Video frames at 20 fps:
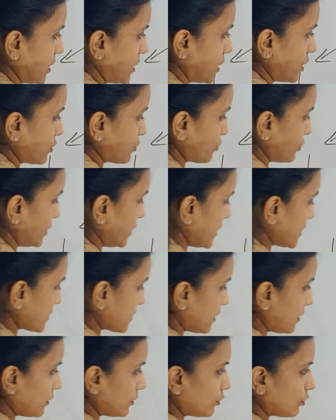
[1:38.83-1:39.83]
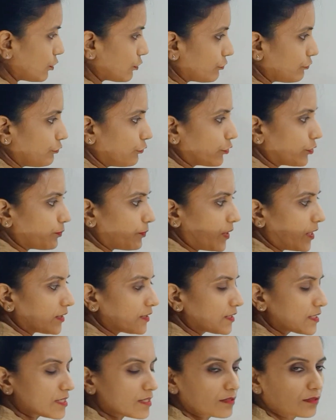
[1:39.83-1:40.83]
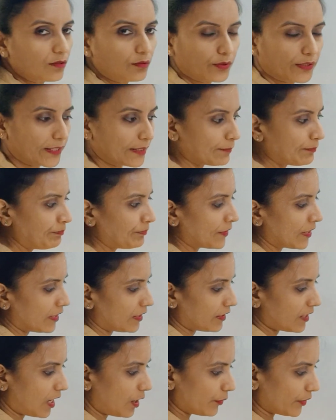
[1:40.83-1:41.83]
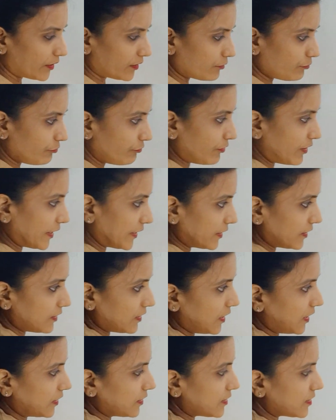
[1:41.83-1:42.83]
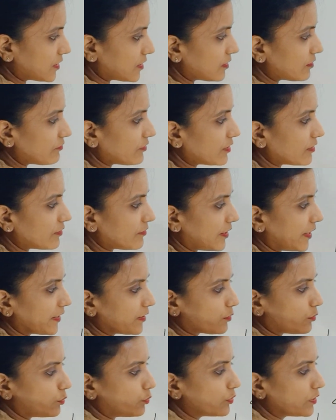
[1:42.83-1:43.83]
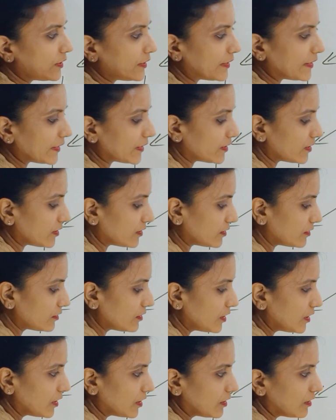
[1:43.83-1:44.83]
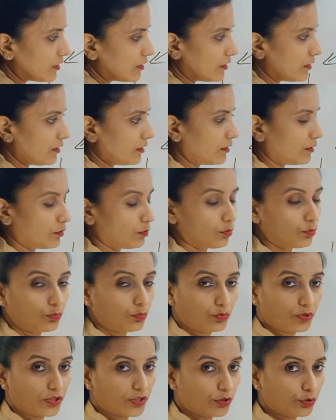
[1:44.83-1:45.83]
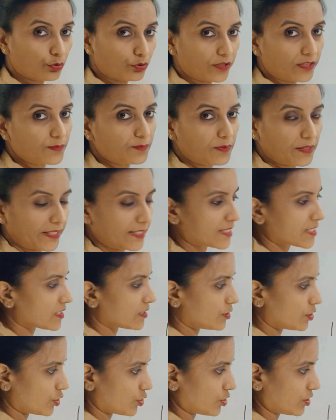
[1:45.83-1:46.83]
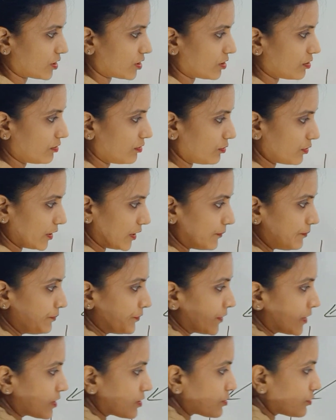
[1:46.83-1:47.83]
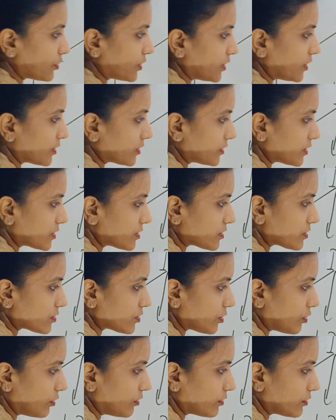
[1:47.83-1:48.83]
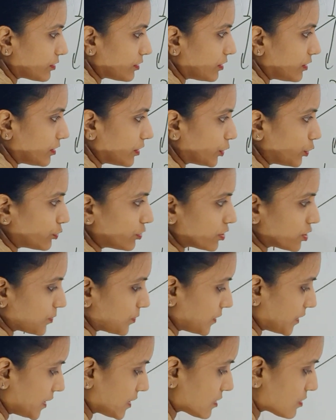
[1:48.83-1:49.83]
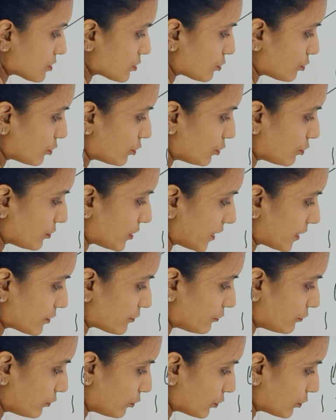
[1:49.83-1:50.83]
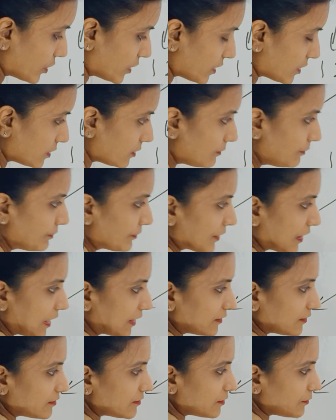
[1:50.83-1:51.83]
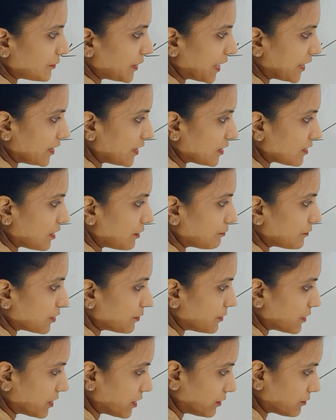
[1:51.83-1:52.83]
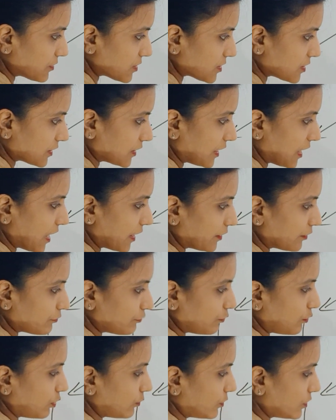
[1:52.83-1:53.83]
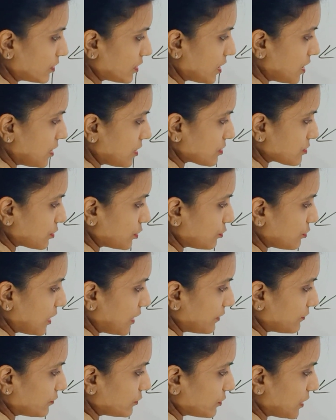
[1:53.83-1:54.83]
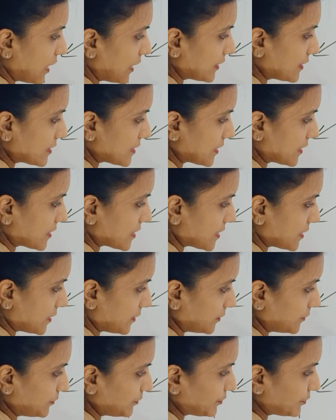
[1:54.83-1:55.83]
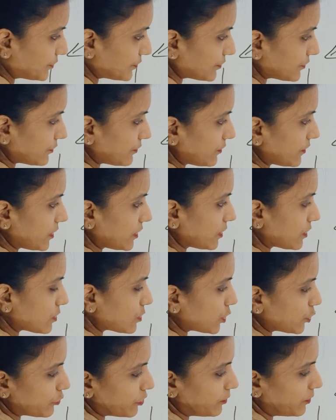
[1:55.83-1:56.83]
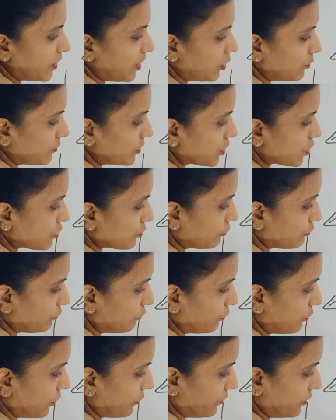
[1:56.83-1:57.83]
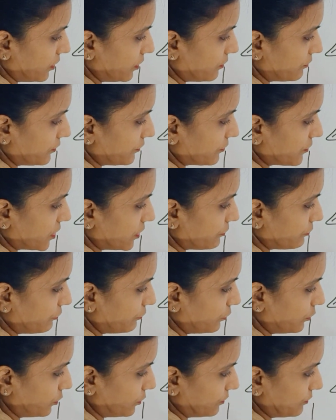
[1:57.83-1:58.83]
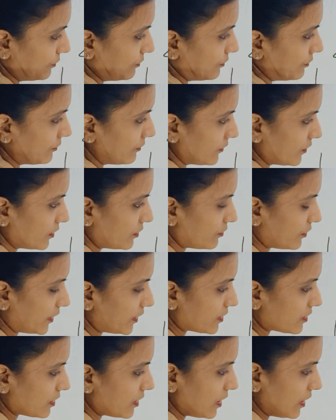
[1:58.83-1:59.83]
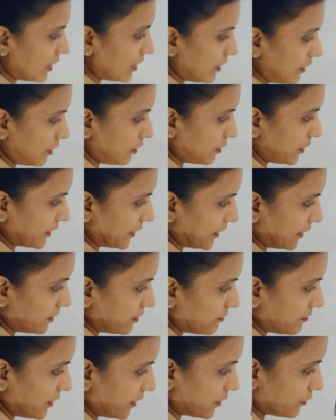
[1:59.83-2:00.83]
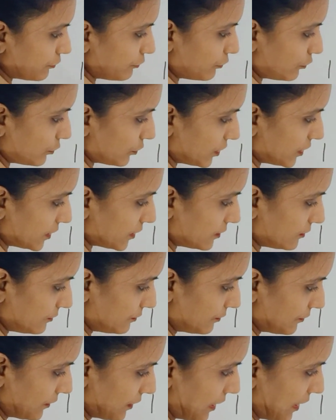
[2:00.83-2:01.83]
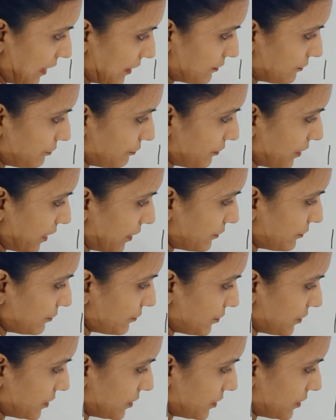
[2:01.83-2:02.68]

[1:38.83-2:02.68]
So these are your four parts. Okay. Now in the final answer, we write only the unit place digit. Okay. So here, this is your unit place. So you write 4 here and the remaining number becomes the carry forward. So you have to add 6 here. So it will be how much? 54, right? Now again write 4 here and 5